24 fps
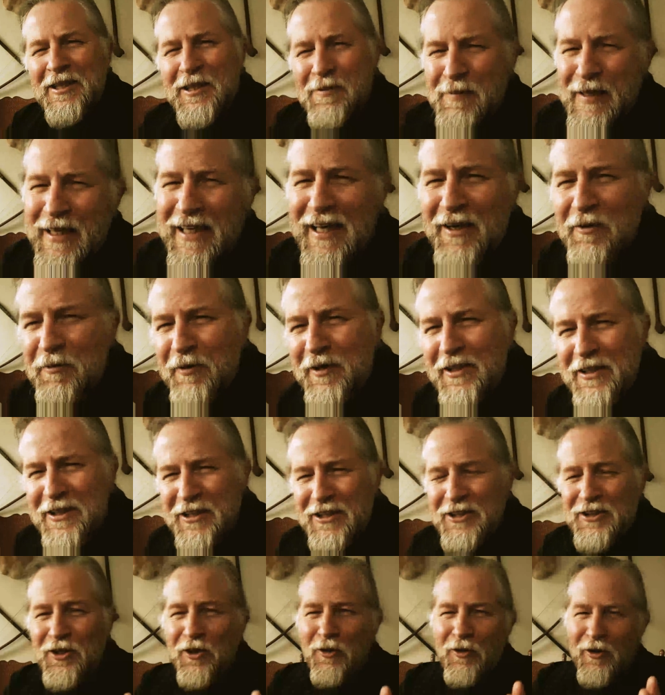a bit like one of
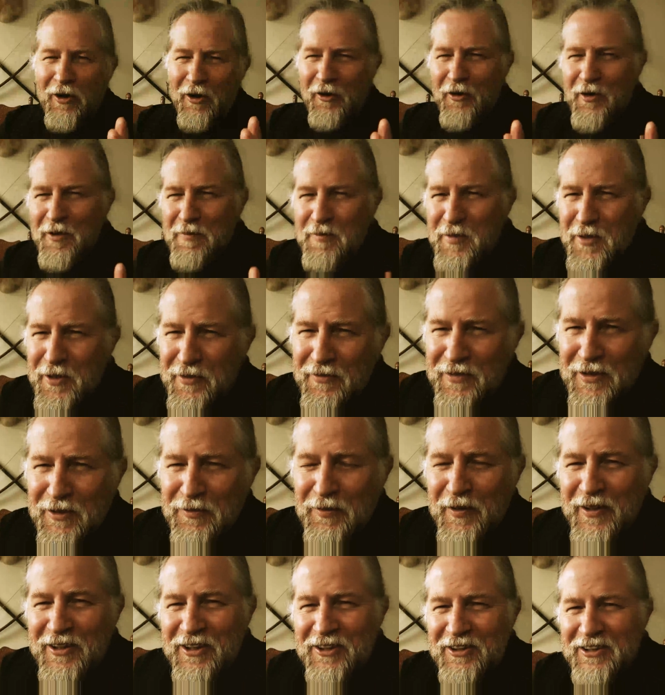these old horror movies
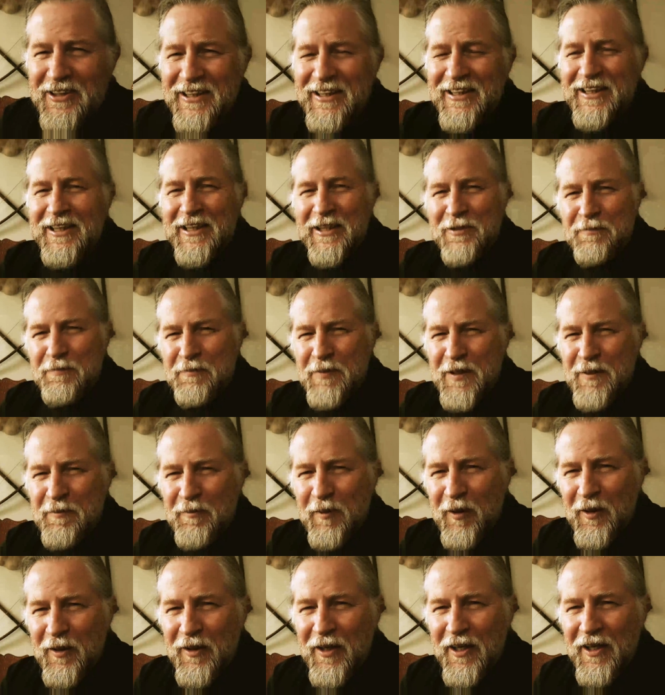where you see these
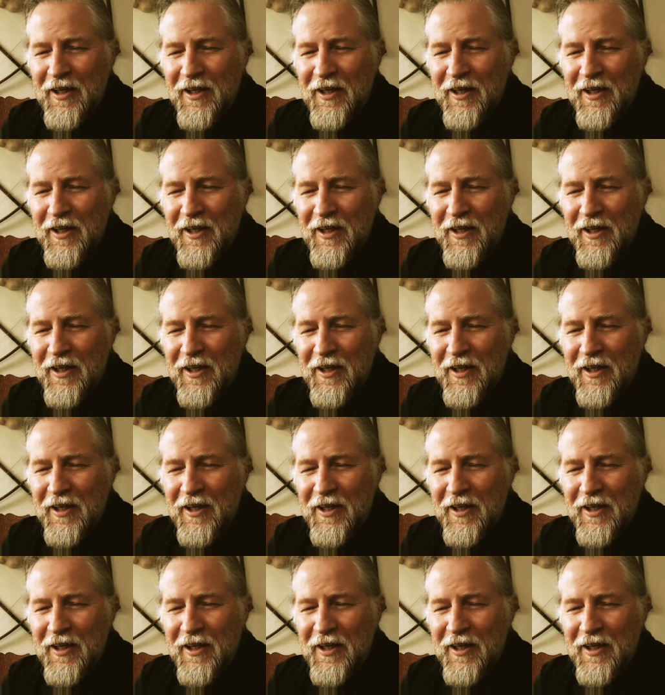people,